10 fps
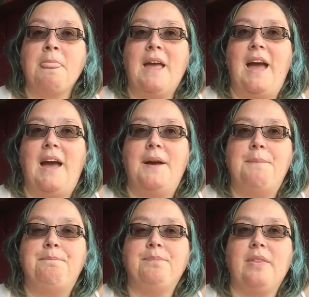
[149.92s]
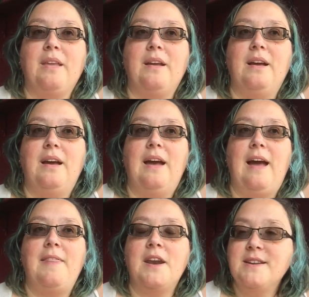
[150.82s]
And
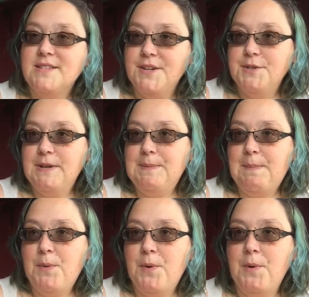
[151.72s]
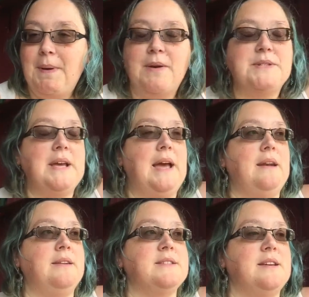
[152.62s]
then I started to read a bit more about it,
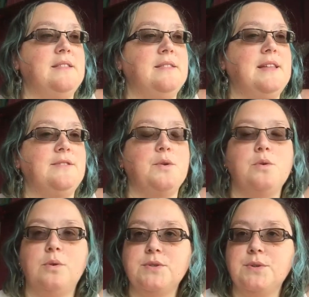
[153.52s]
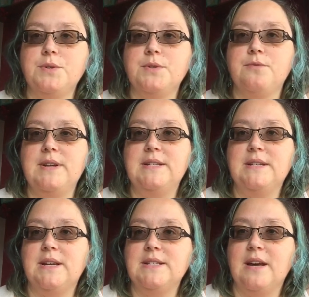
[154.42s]
and there's all sorts of
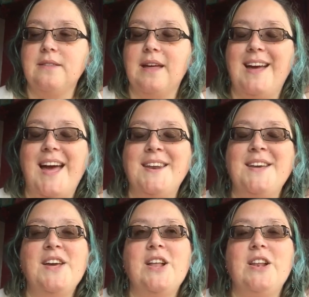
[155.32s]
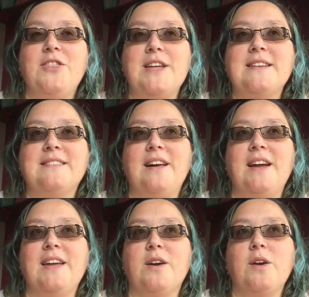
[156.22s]
research out there, and things
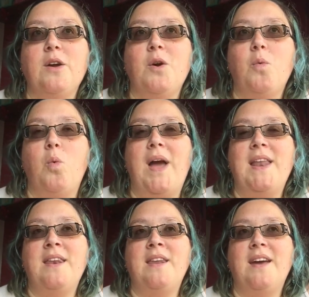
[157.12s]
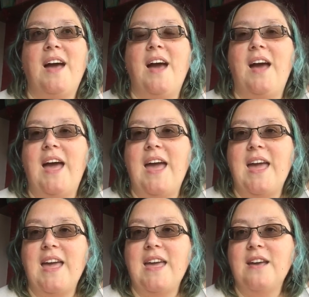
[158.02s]
like when
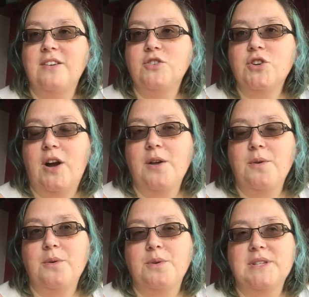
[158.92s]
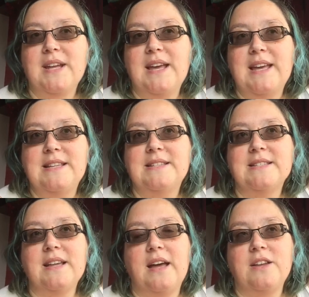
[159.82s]
a child is
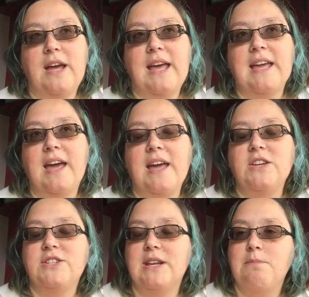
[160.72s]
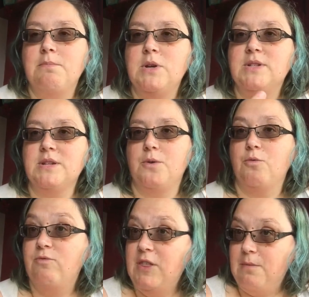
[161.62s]
engaged in a musical
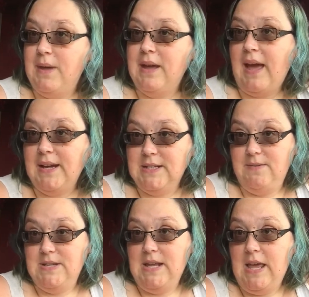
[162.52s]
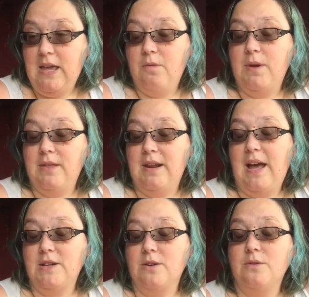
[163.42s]
rhythmic activity with an
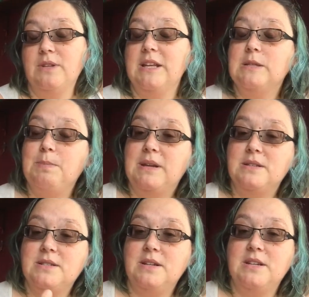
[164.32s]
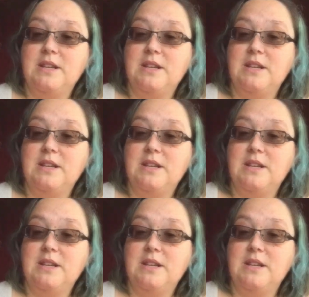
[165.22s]
adult, there's been a study